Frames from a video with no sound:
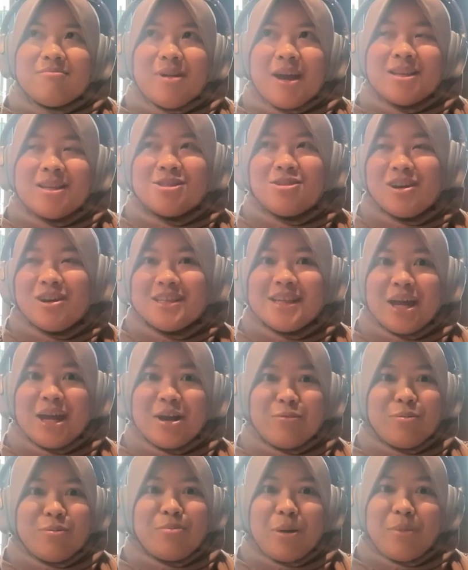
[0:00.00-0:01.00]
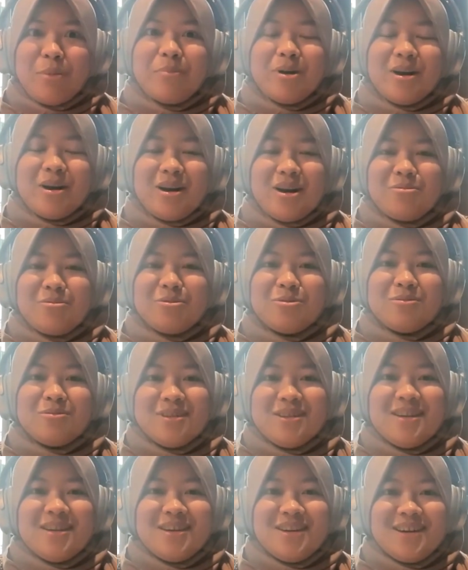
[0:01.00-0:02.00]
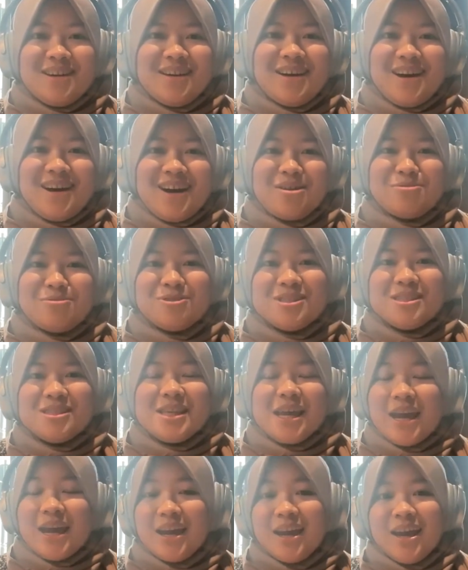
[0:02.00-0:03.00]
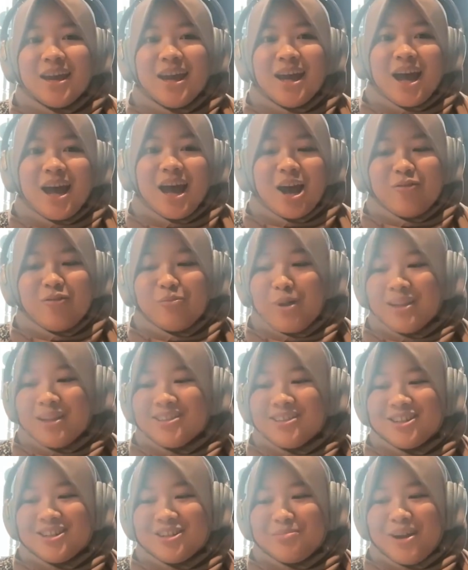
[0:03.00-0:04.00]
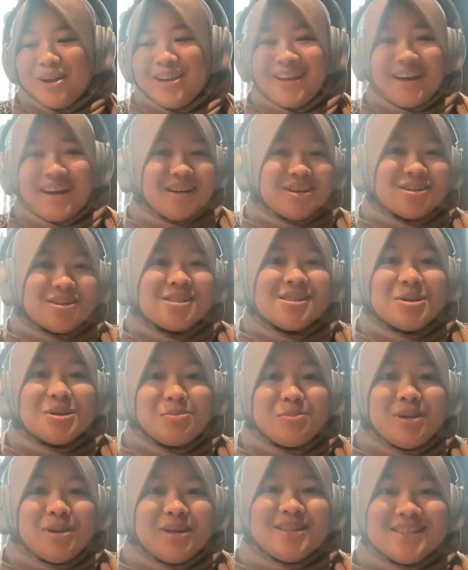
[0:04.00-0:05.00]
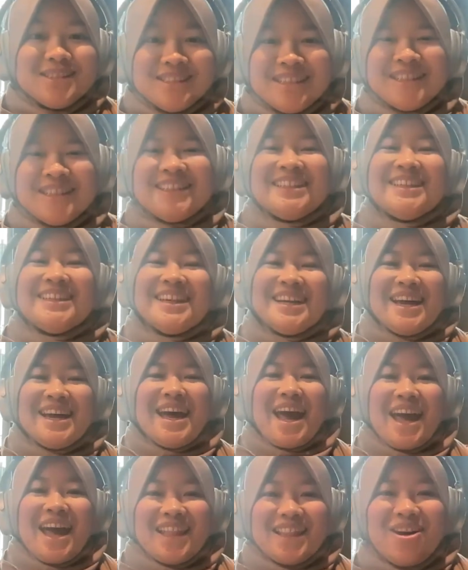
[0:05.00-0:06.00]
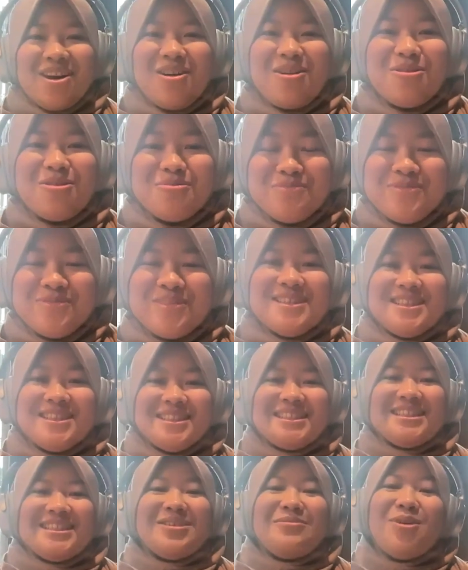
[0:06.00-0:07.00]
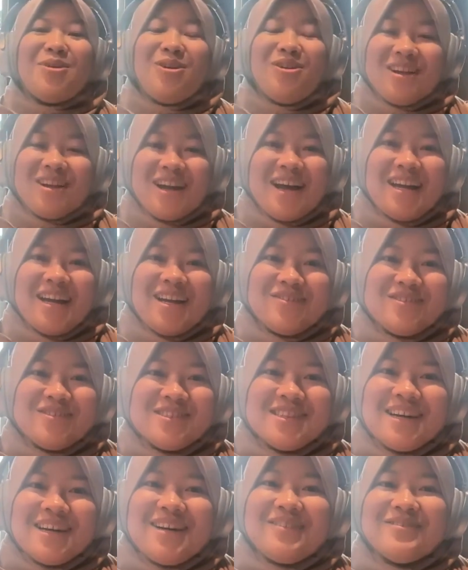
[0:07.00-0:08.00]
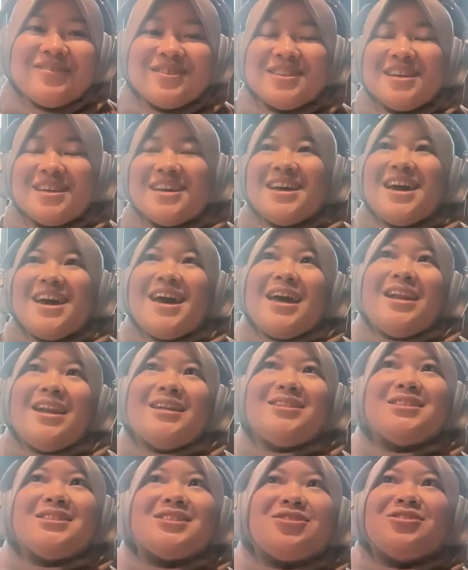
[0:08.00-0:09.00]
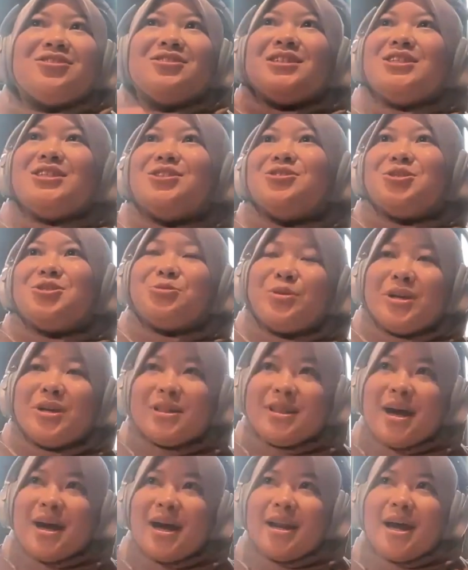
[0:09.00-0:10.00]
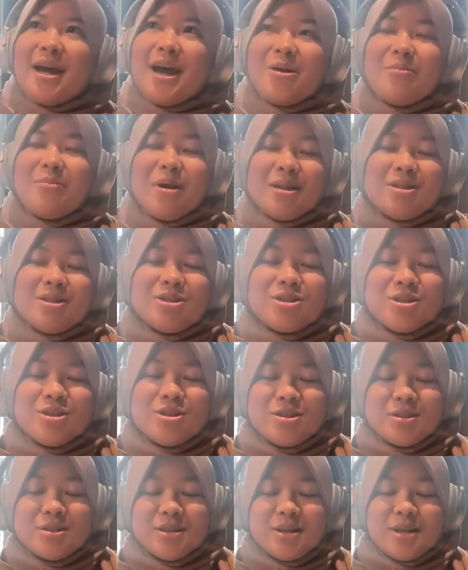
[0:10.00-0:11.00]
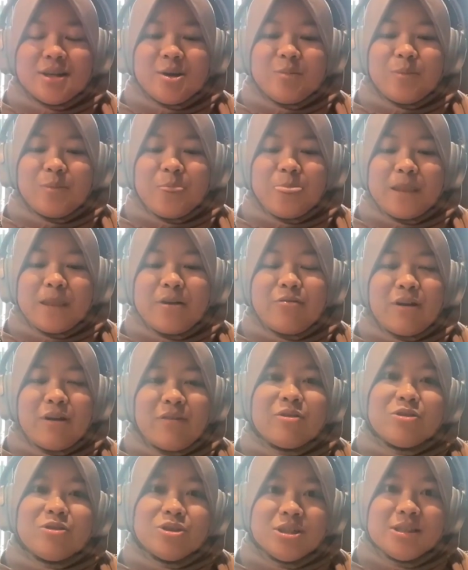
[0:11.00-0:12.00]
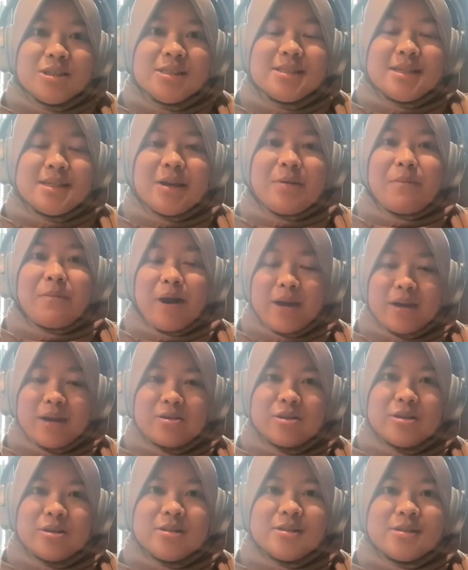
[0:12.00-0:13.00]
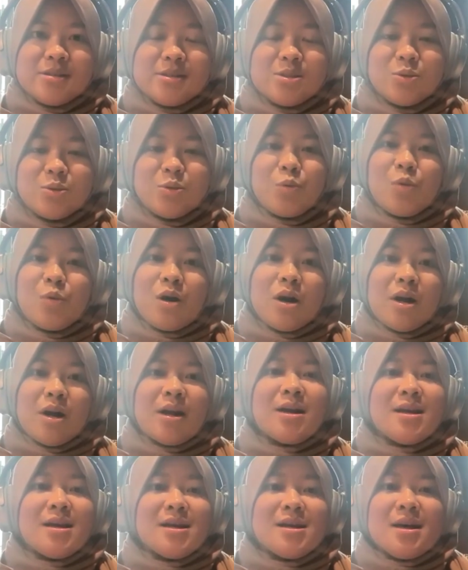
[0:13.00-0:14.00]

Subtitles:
as long as I remember. I would say I've mentored my younger siblings at home, teaching them all kind of stuff, and I just continued doing that. I mentored refugees and migrants who are